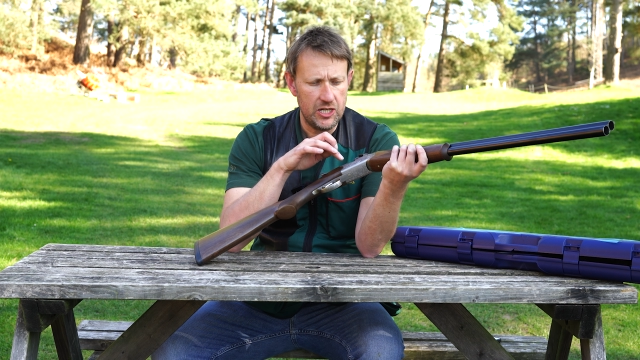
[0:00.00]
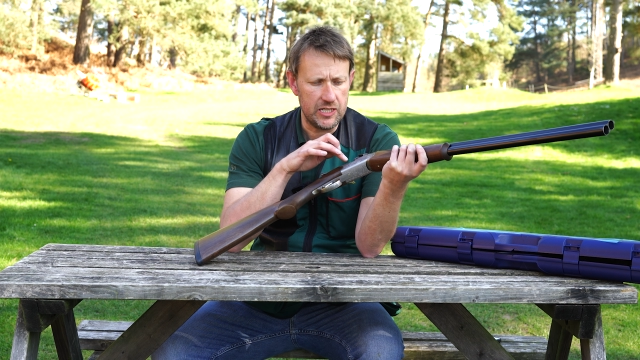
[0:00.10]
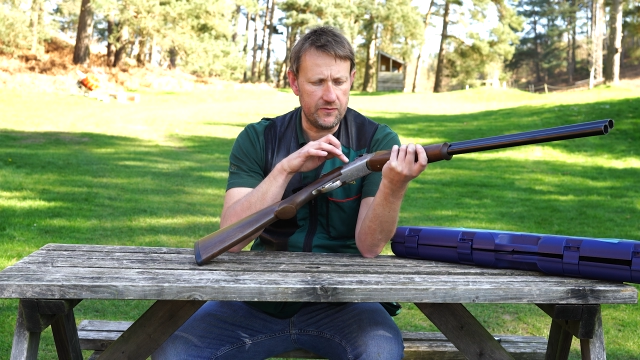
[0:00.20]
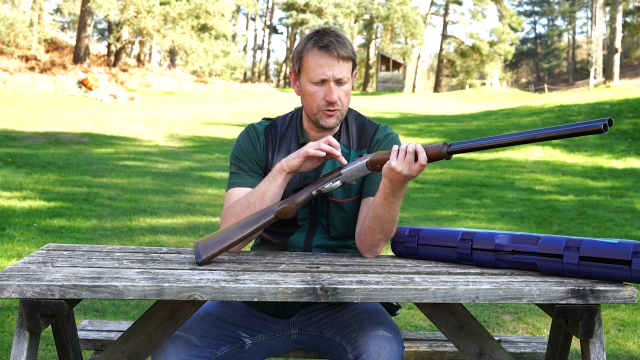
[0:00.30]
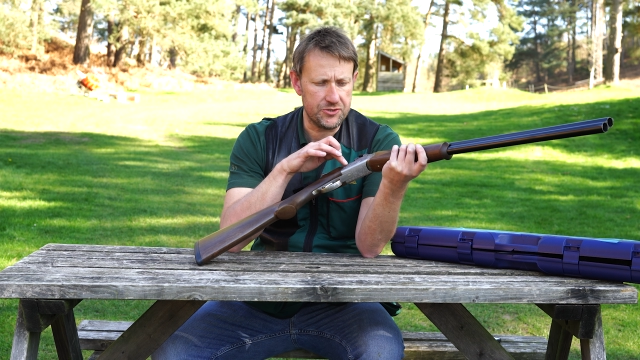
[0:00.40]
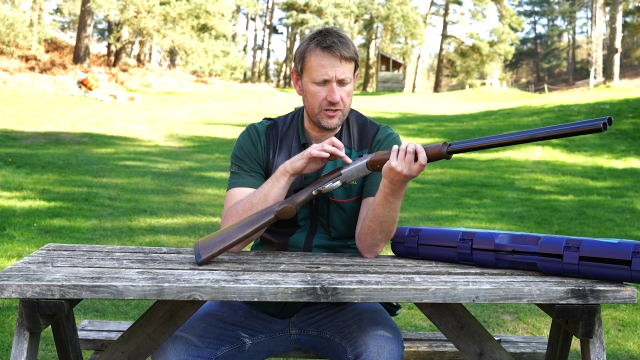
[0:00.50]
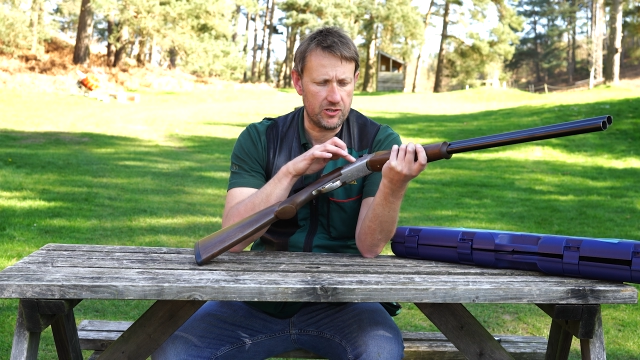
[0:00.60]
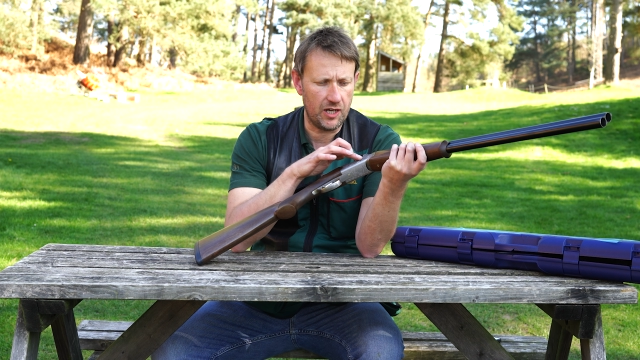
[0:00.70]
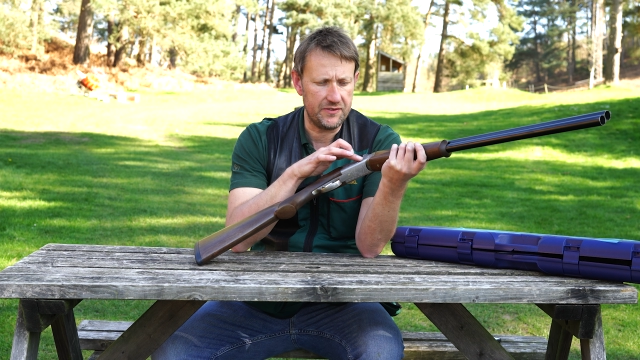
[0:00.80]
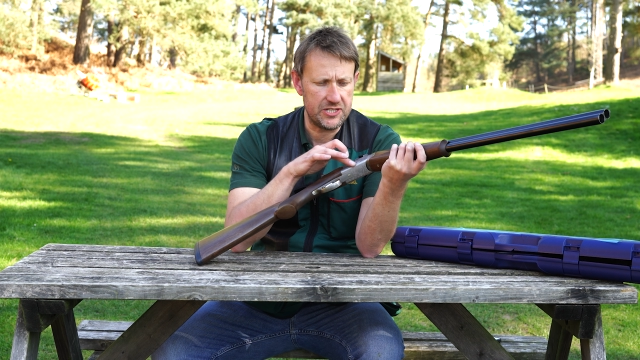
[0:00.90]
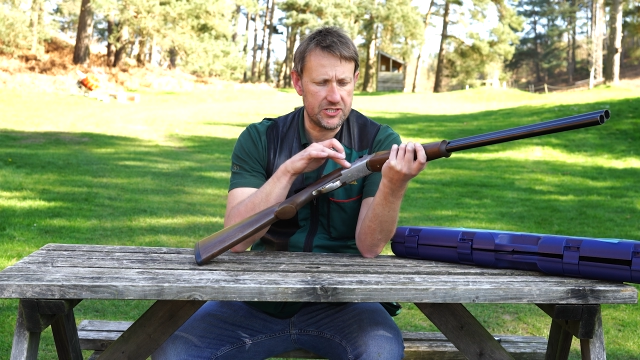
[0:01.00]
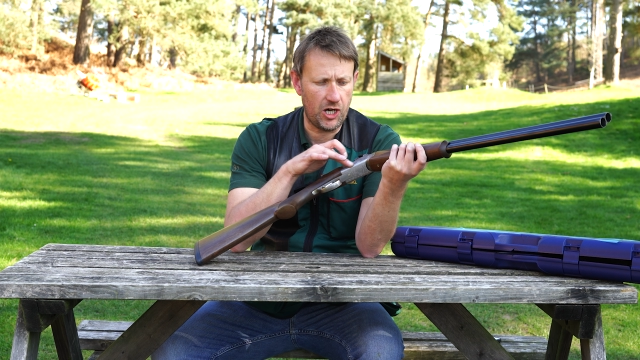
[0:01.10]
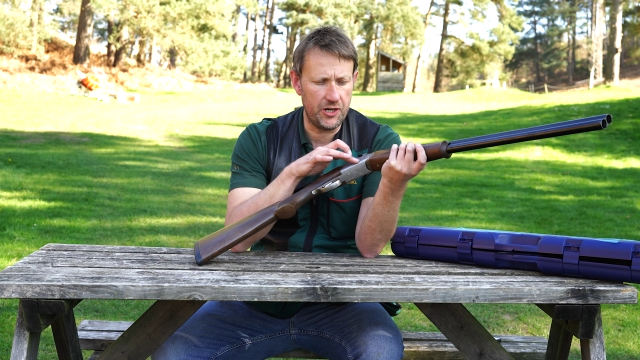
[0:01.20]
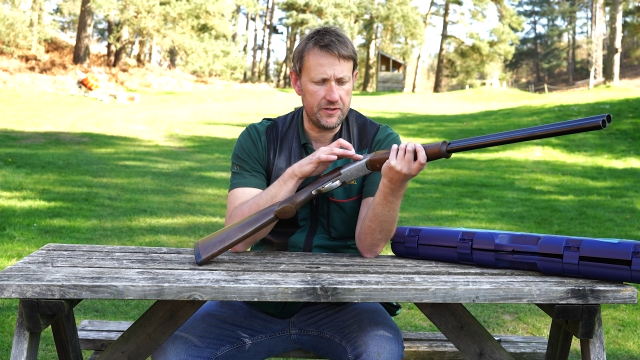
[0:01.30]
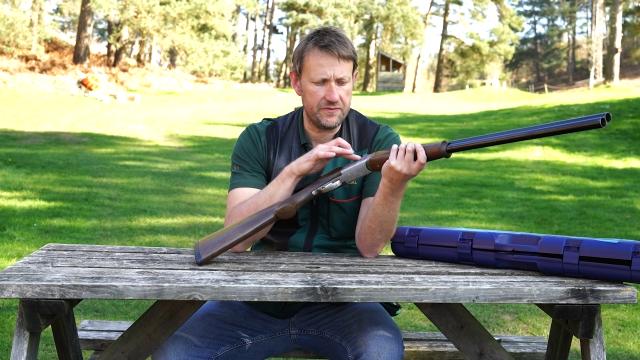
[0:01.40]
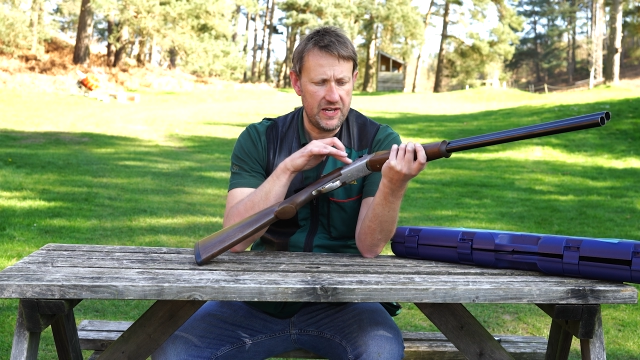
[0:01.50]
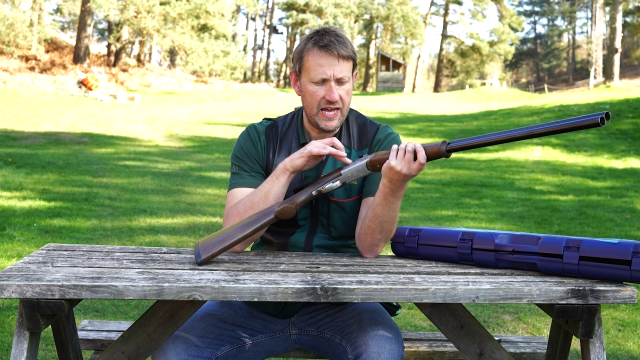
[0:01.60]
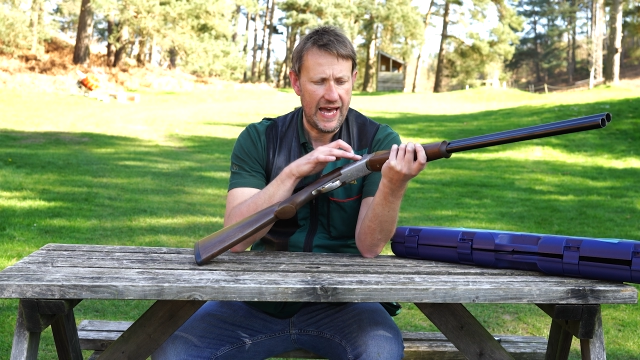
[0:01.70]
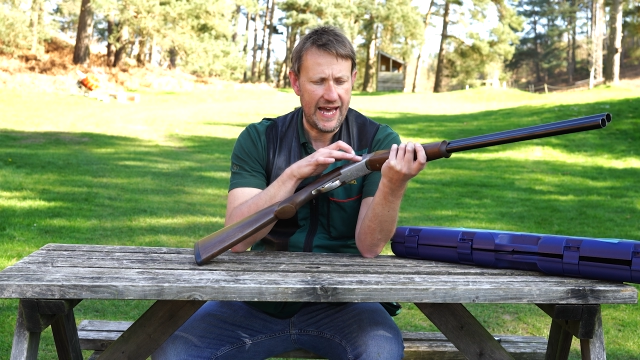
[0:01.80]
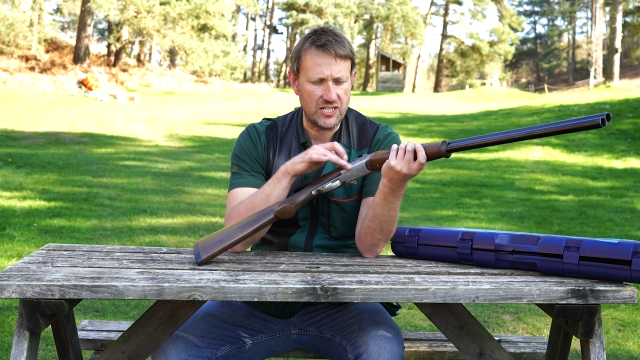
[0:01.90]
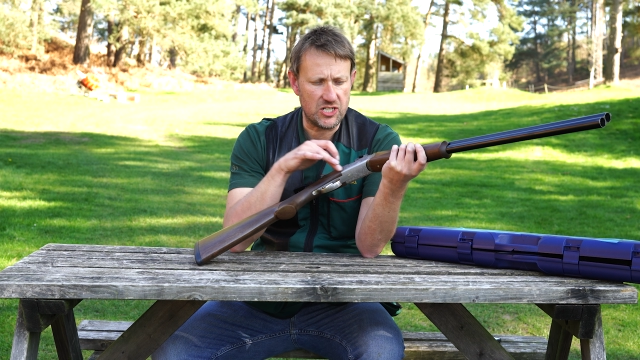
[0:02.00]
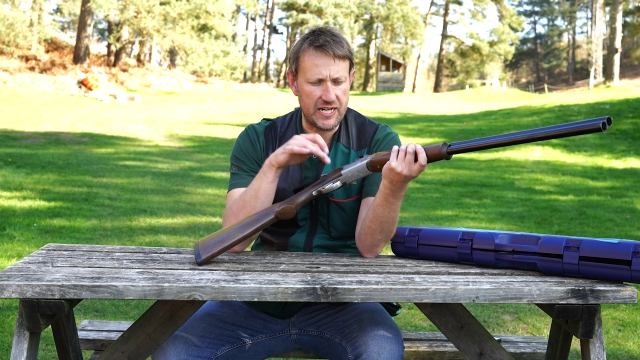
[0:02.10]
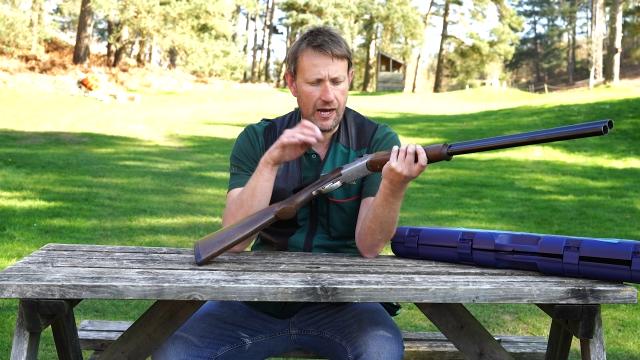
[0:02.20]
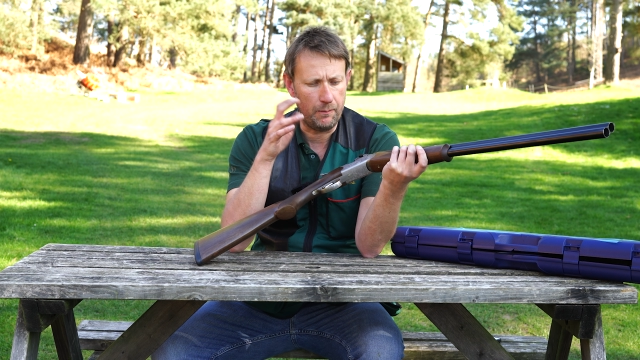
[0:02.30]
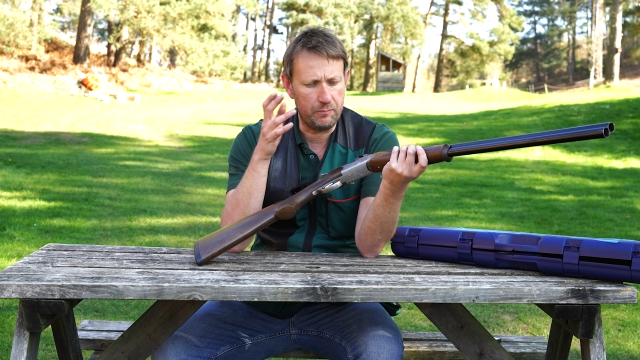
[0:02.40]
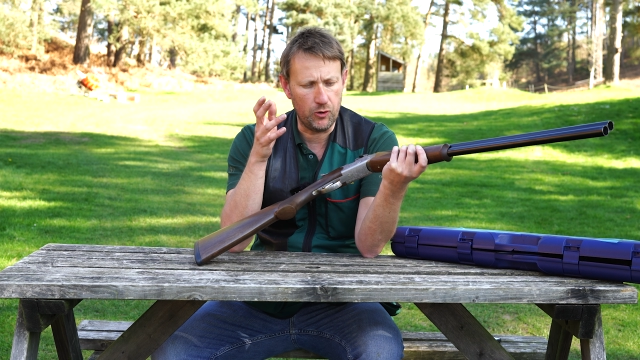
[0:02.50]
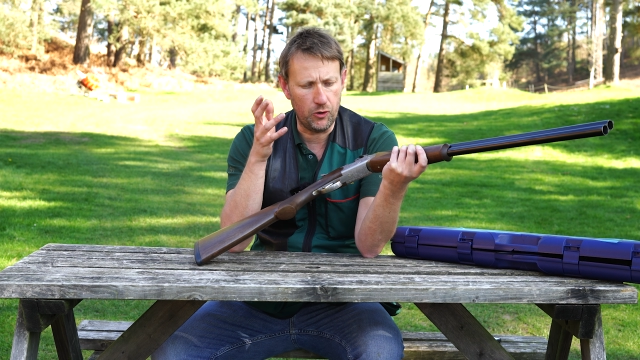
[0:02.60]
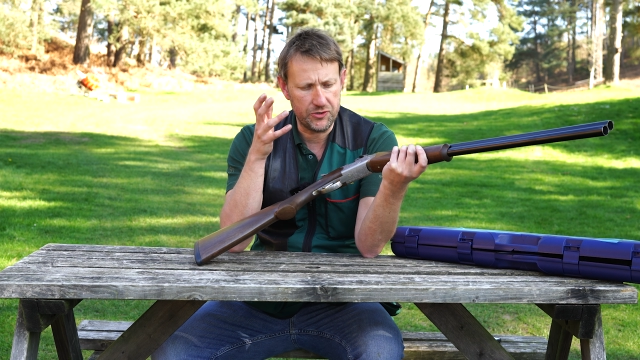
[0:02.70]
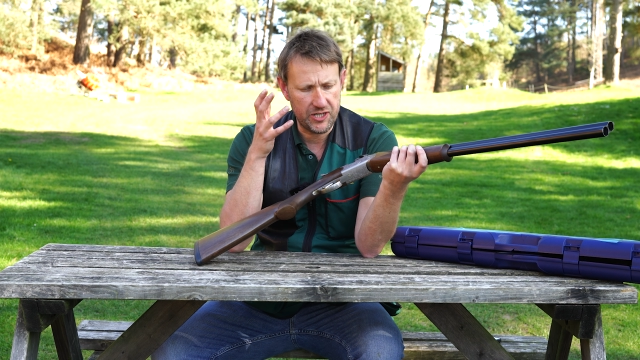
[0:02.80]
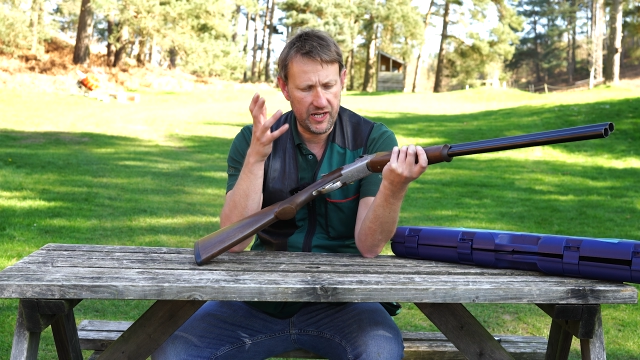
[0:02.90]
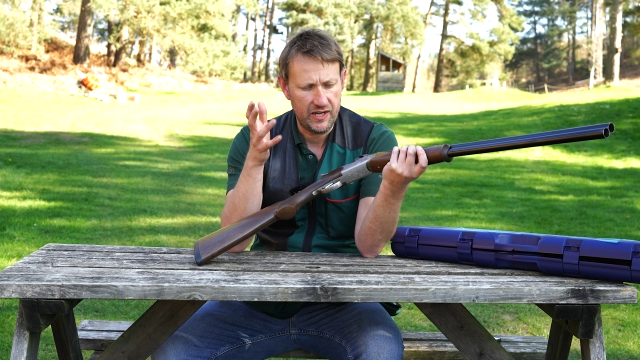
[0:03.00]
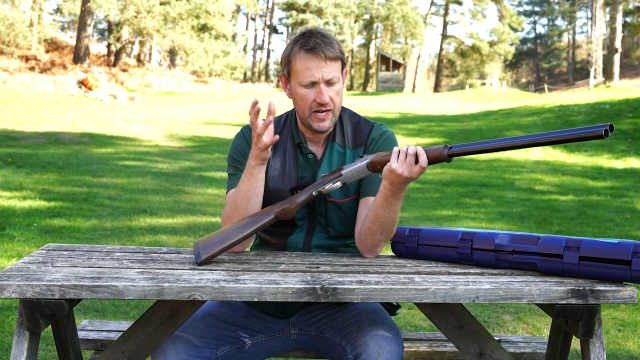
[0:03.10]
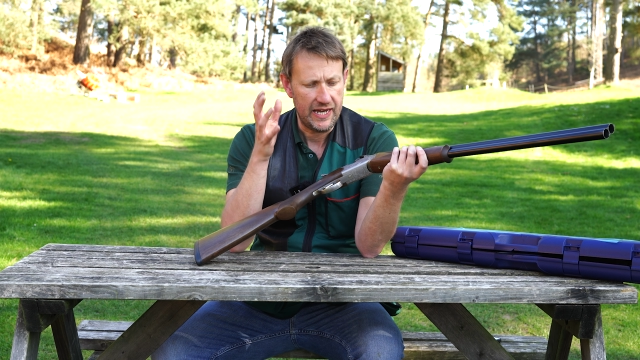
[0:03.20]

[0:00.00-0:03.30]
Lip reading: You've also got this kind of etched out border.